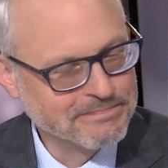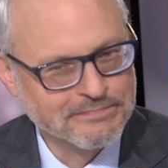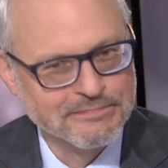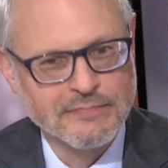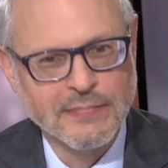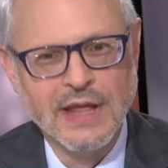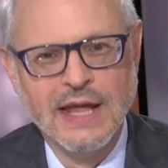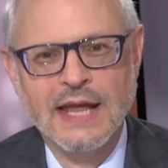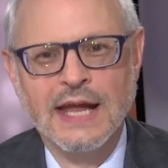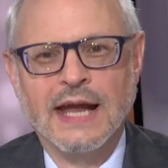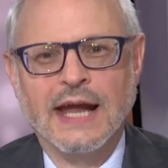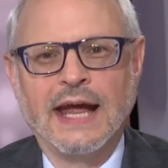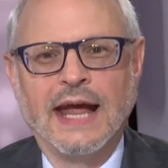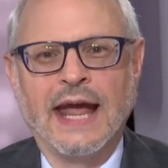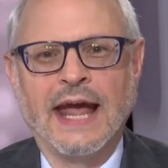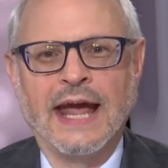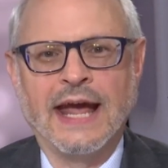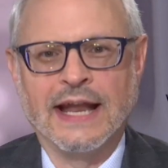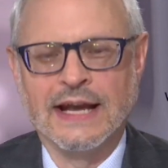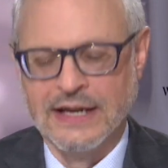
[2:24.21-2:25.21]
Okay.
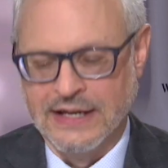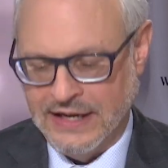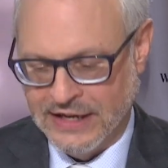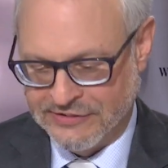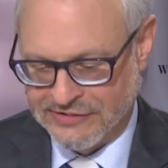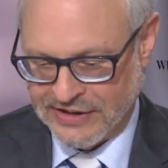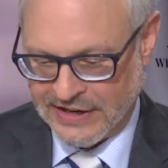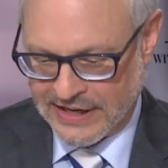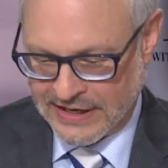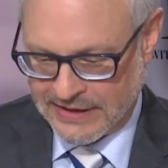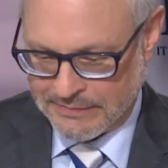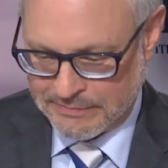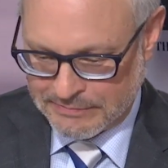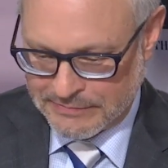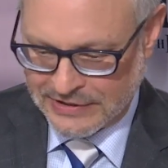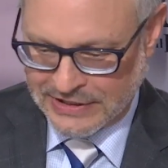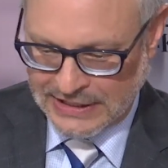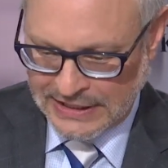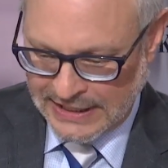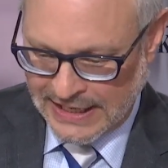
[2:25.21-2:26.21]
And it's a
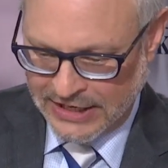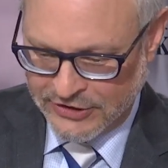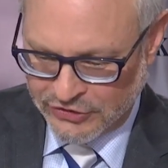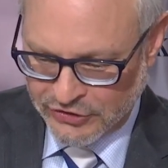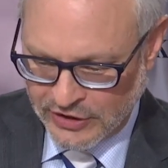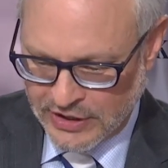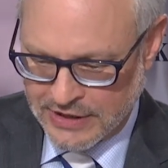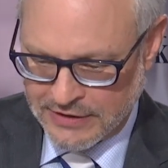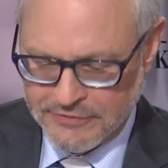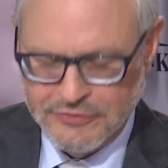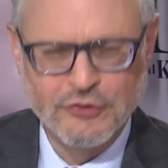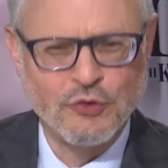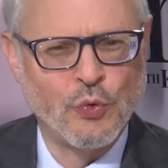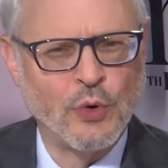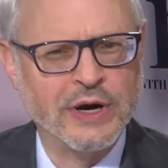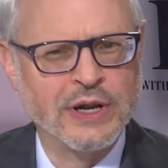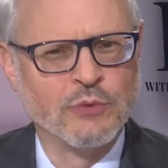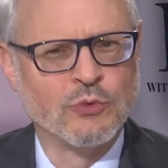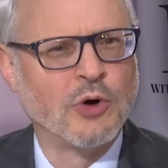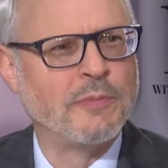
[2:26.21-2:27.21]
collection of
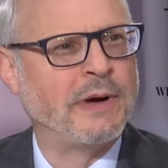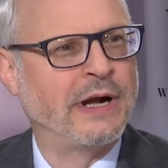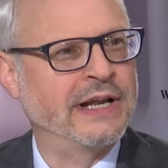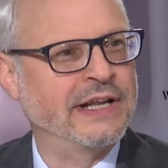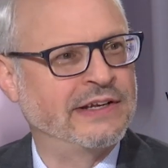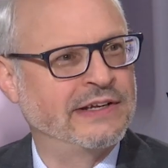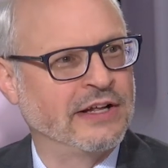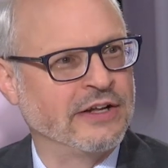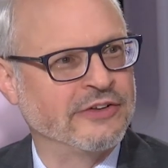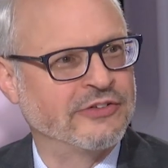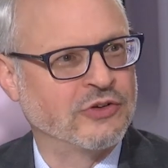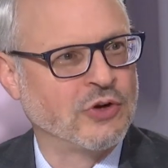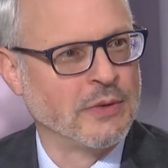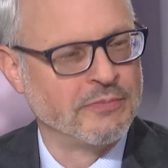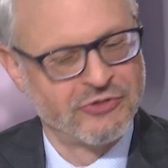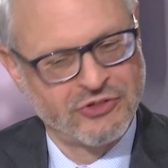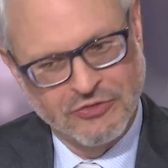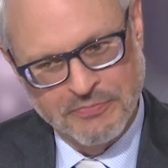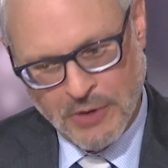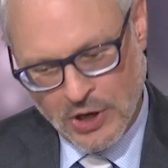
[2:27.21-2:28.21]
twenty robotic
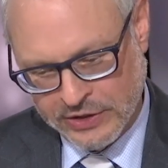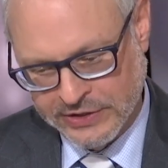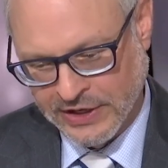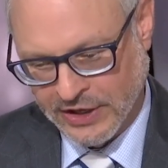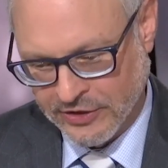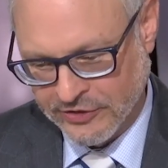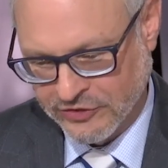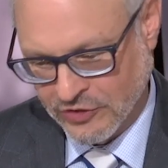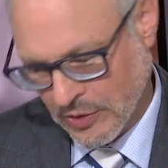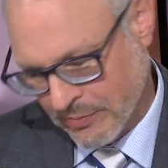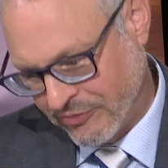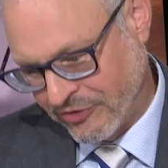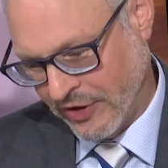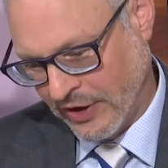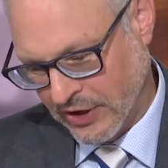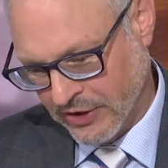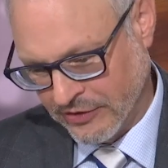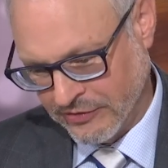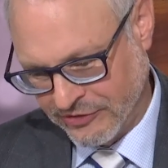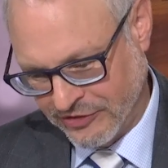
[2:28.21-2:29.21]
telescopes, small telescopes
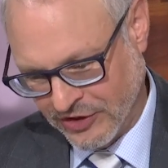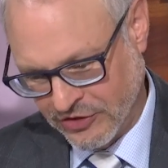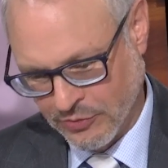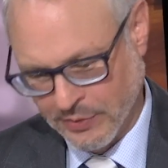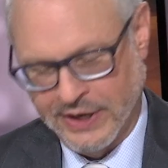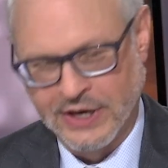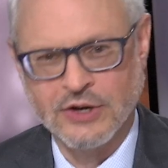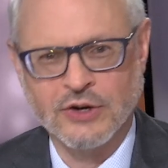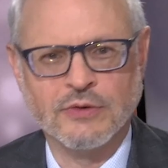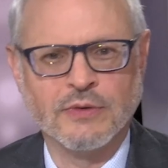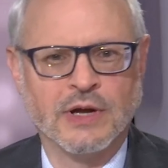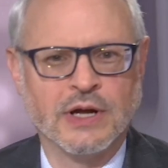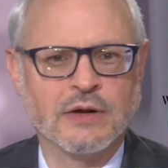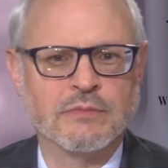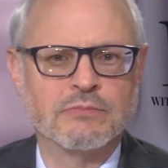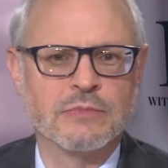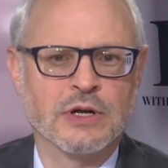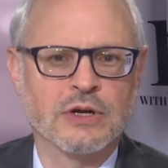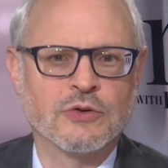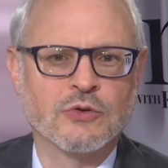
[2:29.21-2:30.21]
that are situated
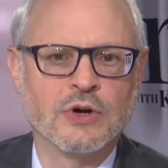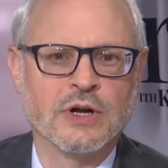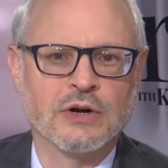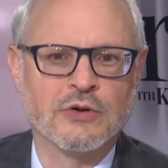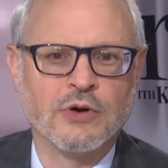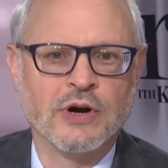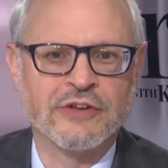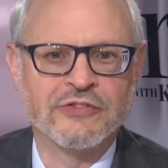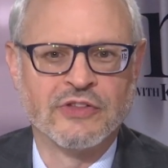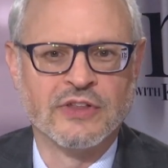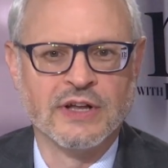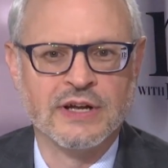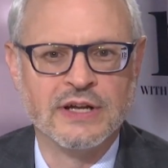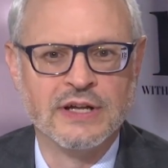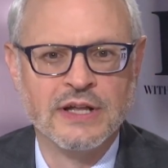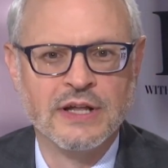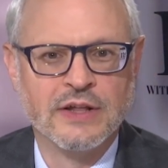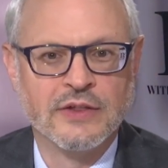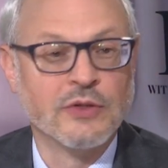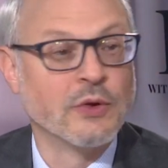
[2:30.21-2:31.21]
uh, ac across the,
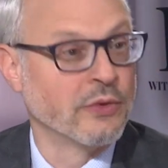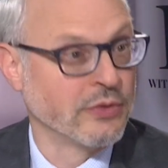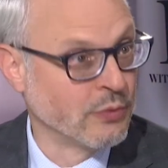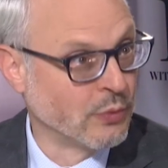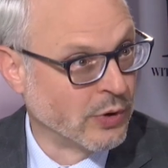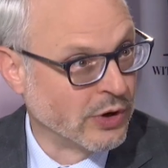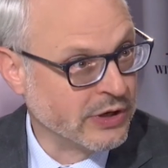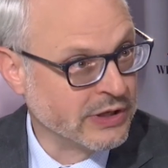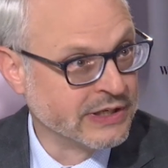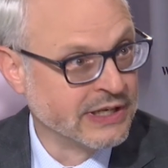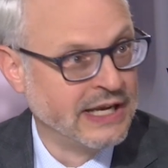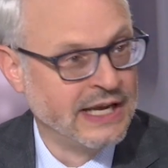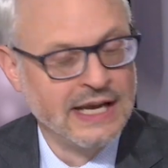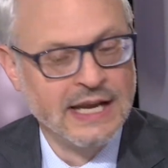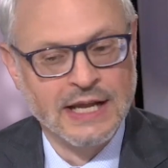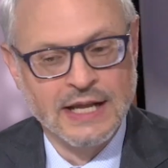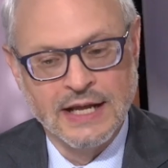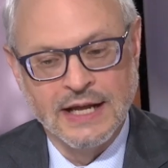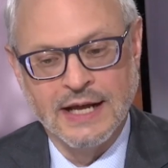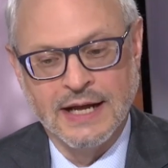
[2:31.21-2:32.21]
the, the world,
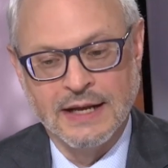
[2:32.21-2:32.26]
mm-hmm.